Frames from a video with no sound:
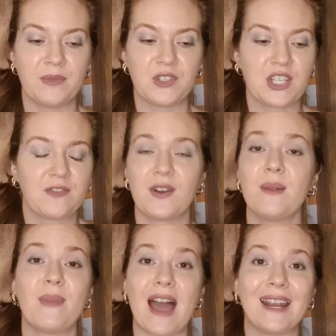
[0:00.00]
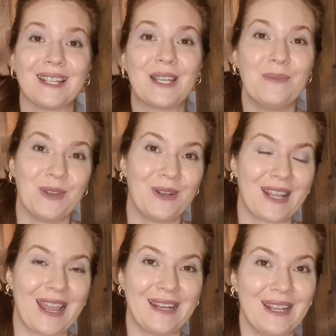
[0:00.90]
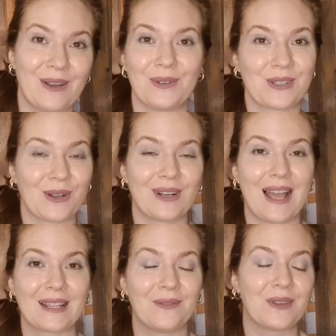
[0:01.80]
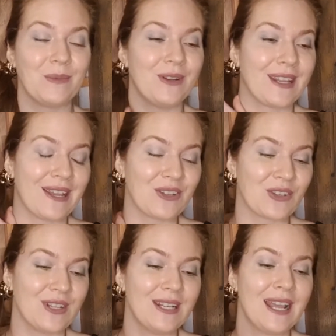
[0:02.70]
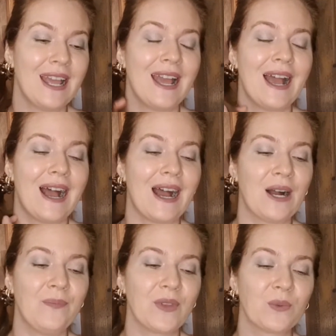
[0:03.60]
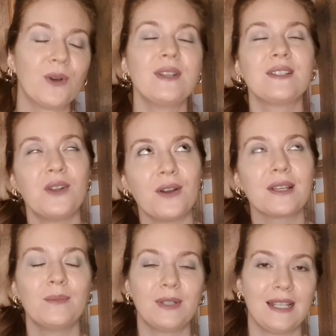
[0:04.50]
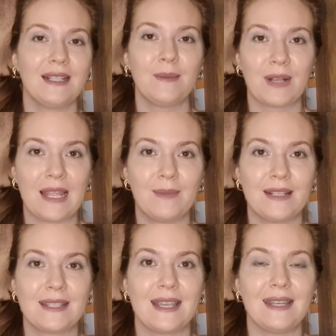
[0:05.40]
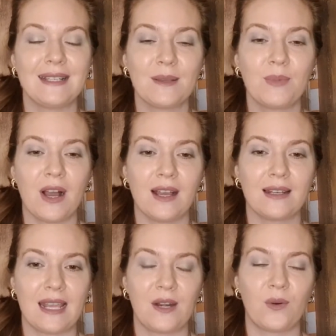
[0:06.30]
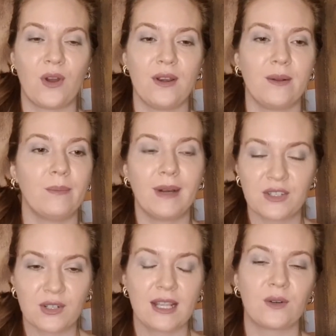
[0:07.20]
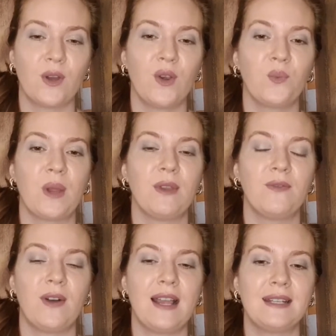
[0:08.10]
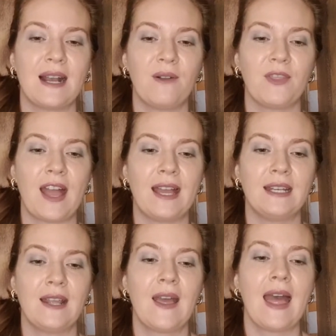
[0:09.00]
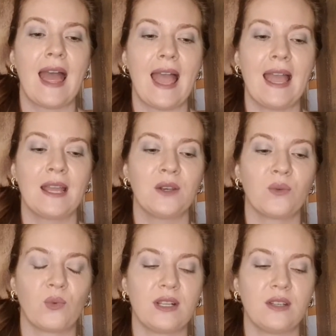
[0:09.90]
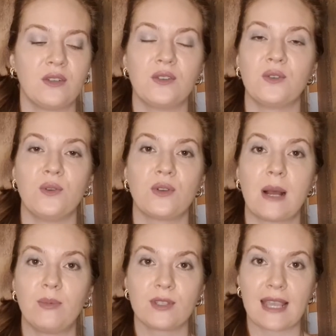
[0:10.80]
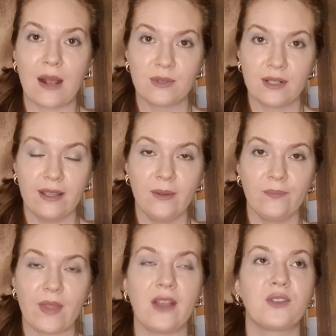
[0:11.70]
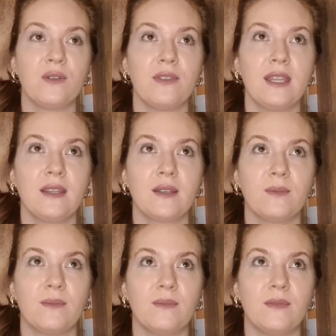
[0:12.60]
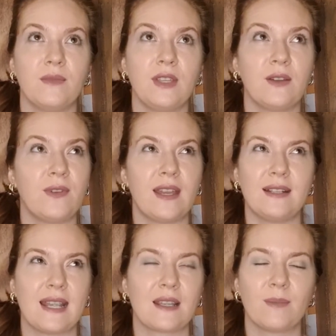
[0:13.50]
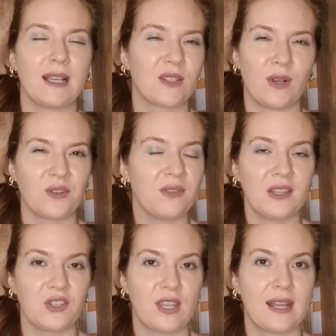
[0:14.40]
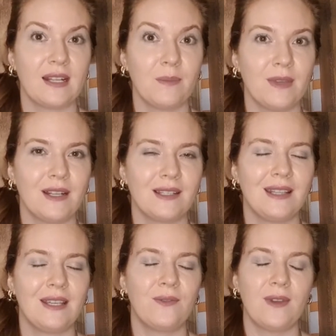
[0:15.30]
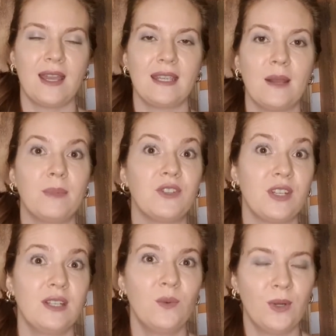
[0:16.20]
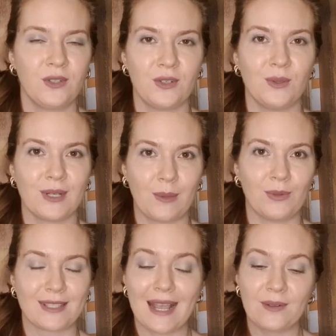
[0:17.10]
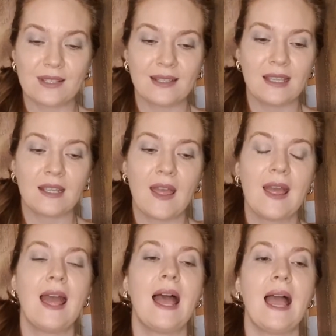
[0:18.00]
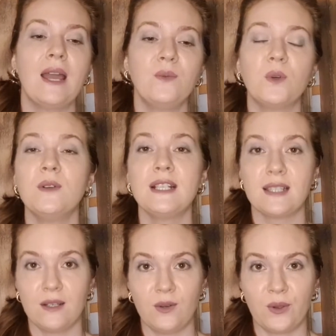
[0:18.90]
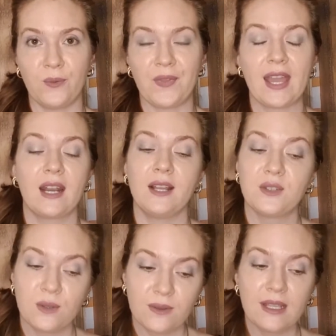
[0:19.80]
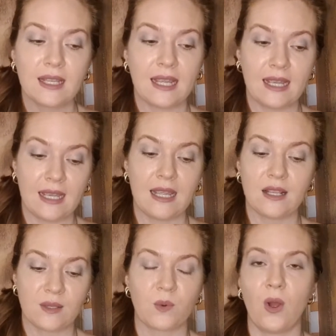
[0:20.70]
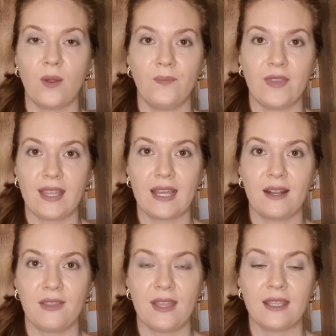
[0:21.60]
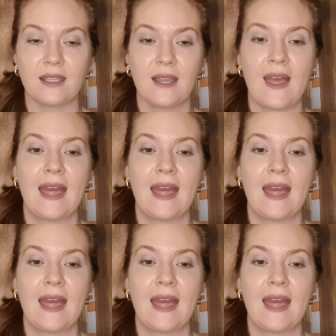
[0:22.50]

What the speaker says: She's very bad at communicating, or total lack of communication. Rory's not completely blameless. There is a part later on, much later on, where we find out that Anne wanted to do couples counselling. I don't think the affair had taken place, so I don't think she had admitted to the affair yet, but she did want to do couples counselling, and Rory said no. And I do think he is wrong. Again, I think